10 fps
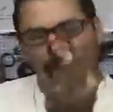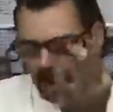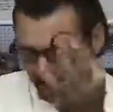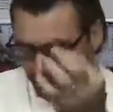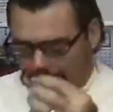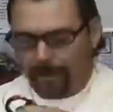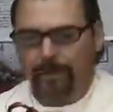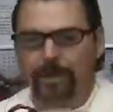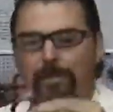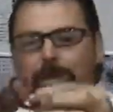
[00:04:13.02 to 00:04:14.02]
I got a
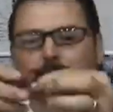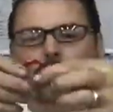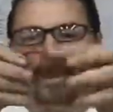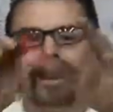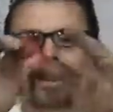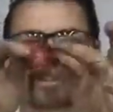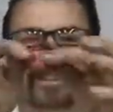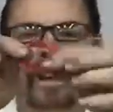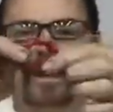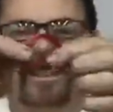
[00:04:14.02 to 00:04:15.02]
little spool of wire here, see
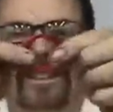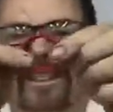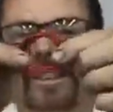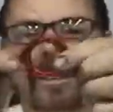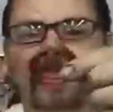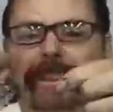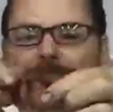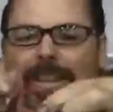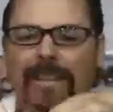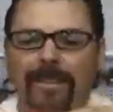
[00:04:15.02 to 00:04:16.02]
that?
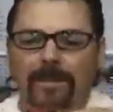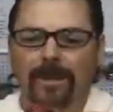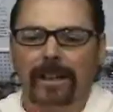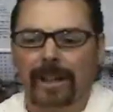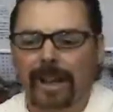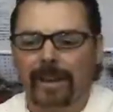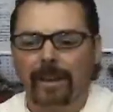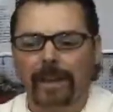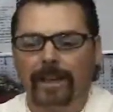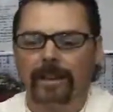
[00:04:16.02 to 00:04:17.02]
Nice little red guy.
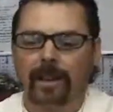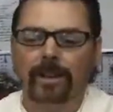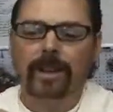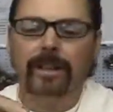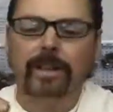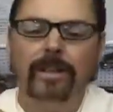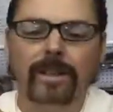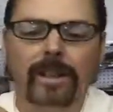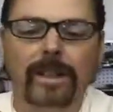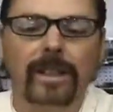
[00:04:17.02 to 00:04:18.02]
Okay, so all you're going to do is
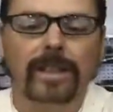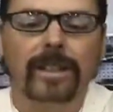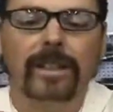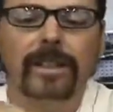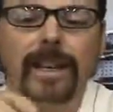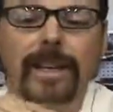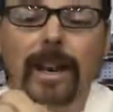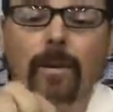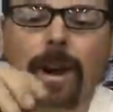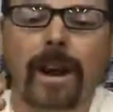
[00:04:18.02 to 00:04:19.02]
you're going to take
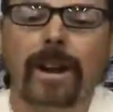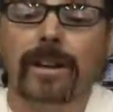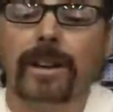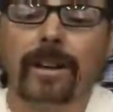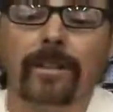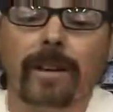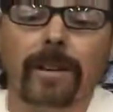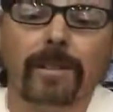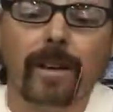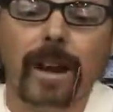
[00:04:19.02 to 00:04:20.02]
that wire and you're going to run
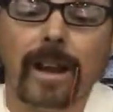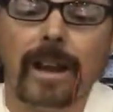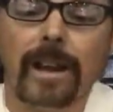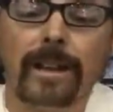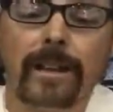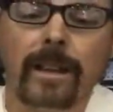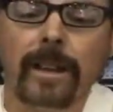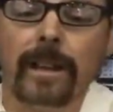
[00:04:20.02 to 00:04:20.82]
it around